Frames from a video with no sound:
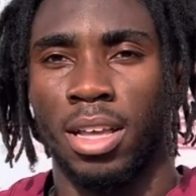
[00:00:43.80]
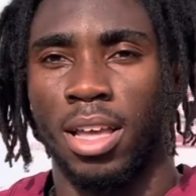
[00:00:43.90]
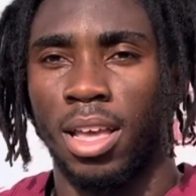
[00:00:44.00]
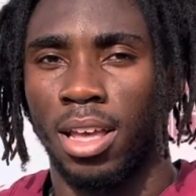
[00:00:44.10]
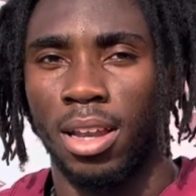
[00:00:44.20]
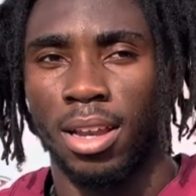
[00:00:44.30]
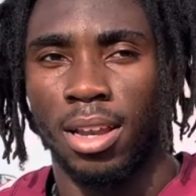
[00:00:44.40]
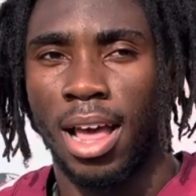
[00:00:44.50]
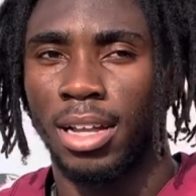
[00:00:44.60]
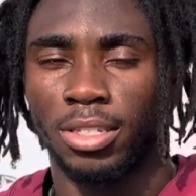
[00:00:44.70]
And
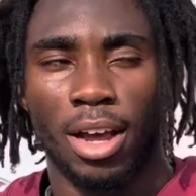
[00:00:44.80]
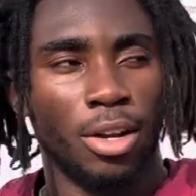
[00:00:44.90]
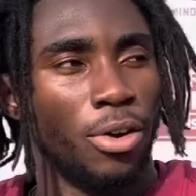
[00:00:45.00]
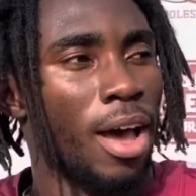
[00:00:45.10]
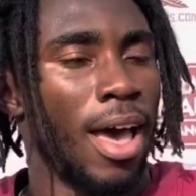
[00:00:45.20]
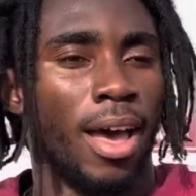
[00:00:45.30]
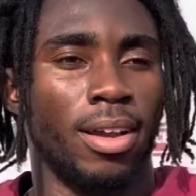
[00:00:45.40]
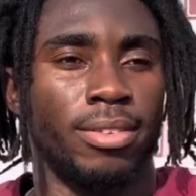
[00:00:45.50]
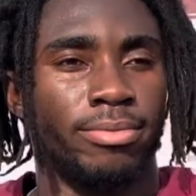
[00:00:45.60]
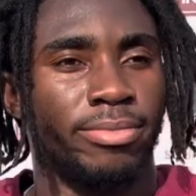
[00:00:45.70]
last year, I know I had
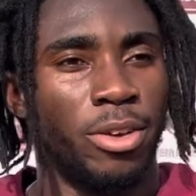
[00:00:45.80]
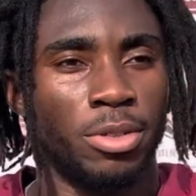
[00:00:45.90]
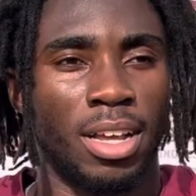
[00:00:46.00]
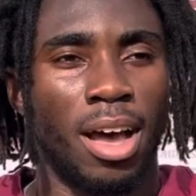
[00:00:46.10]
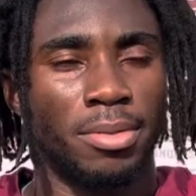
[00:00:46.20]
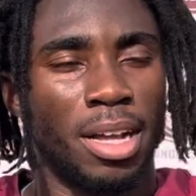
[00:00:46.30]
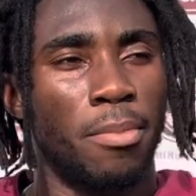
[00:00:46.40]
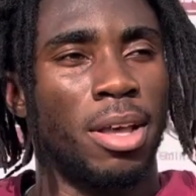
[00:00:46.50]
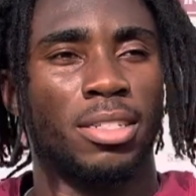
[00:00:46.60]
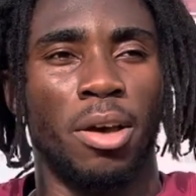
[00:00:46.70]
it was times I
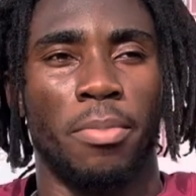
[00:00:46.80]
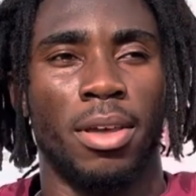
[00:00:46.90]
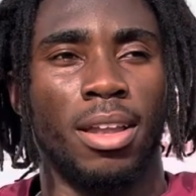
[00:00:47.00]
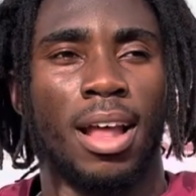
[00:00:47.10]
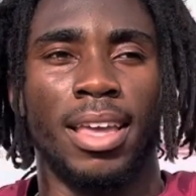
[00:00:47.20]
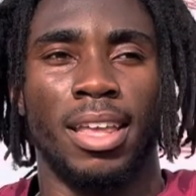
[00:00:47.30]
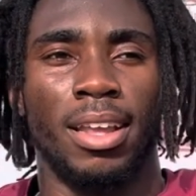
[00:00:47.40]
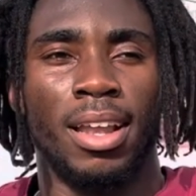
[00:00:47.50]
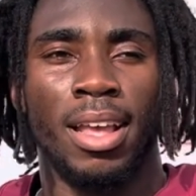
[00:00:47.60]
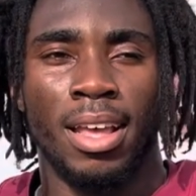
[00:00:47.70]
mess up and I get
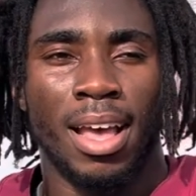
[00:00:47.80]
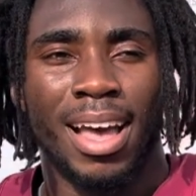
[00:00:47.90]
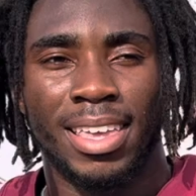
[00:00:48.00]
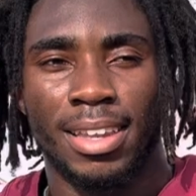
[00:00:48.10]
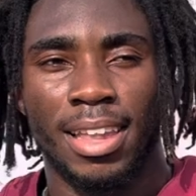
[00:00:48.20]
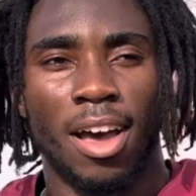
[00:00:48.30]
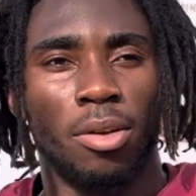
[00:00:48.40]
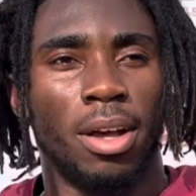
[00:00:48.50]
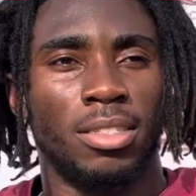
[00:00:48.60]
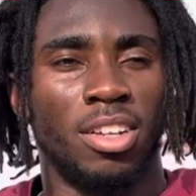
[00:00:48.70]
I get down on
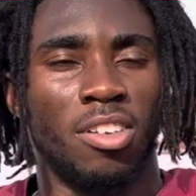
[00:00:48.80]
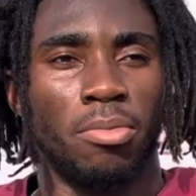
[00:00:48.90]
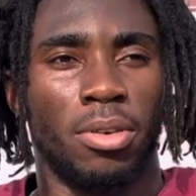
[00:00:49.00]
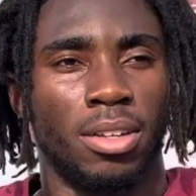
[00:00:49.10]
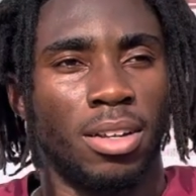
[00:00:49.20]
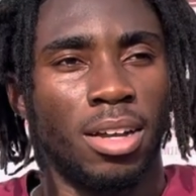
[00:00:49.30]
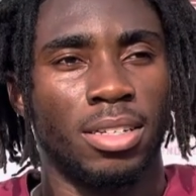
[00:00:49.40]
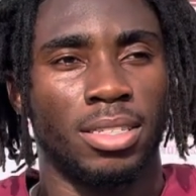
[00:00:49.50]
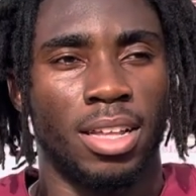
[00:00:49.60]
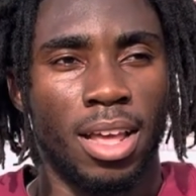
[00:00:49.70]
myself, but
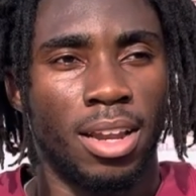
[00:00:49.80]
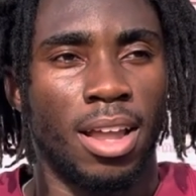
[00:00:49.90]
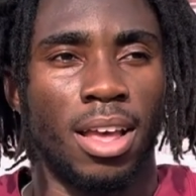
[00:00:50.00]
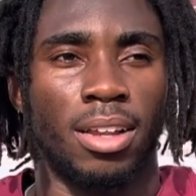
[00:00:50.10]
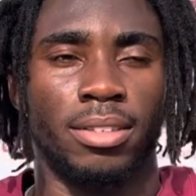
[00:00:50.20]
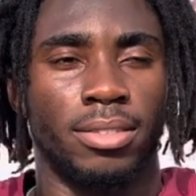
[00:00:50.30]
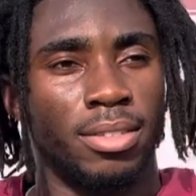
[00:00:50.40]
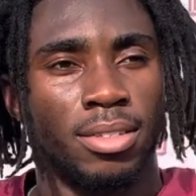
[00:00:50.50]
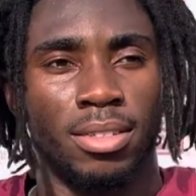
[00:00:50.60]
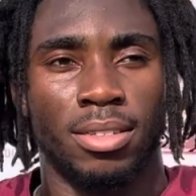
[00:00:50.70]
understanding
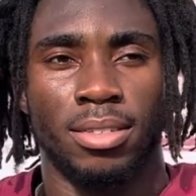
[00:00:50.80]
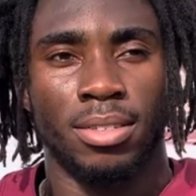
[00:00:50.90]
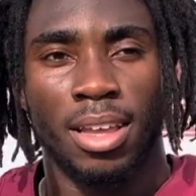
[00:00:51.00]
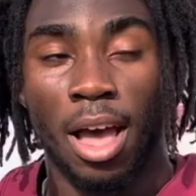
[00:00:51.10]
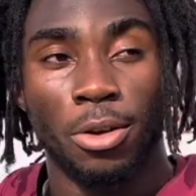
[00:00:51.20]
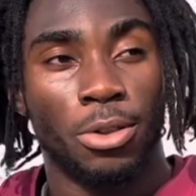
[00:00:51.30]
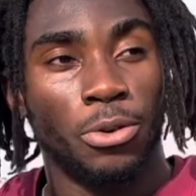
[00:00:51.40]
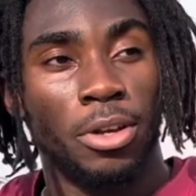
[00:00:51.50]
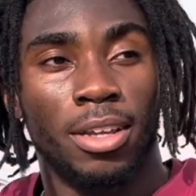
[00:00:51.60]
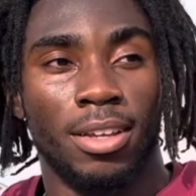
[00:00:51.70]
that count to
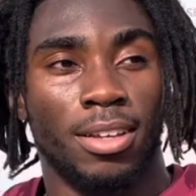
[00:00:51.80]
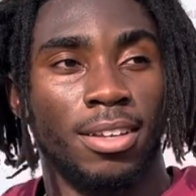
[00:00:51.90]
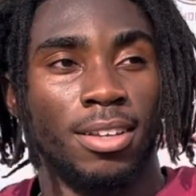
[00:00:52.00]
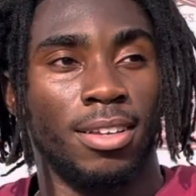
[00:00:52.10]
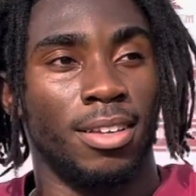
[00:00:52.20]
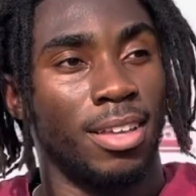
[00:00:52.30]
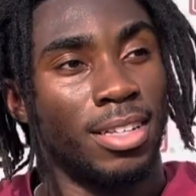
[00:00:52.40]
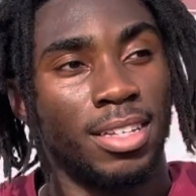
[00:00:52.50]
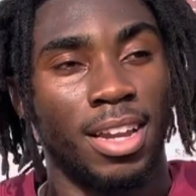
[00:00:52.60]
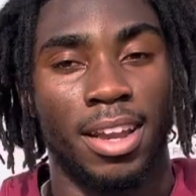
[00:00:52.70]
three, get
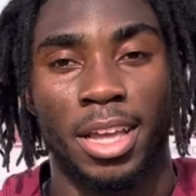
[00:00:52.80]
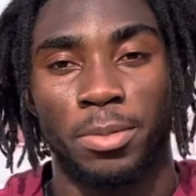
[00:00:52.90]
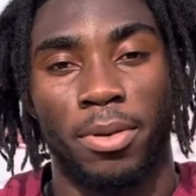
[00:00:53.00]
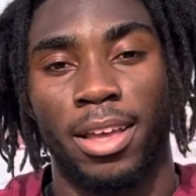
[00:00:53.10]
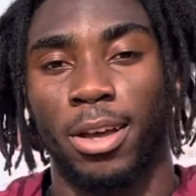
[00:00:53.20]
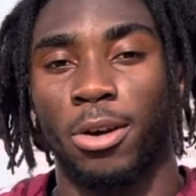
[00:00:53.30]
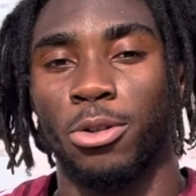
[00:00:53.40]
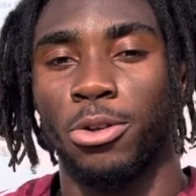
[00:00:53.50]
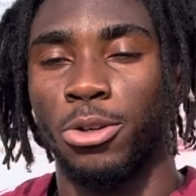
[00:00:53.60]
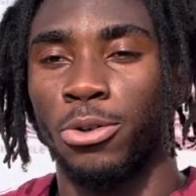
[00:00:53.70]
to that next play and go
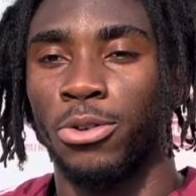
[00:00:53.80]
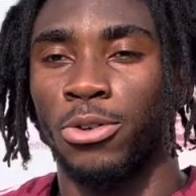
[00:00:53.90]
do you.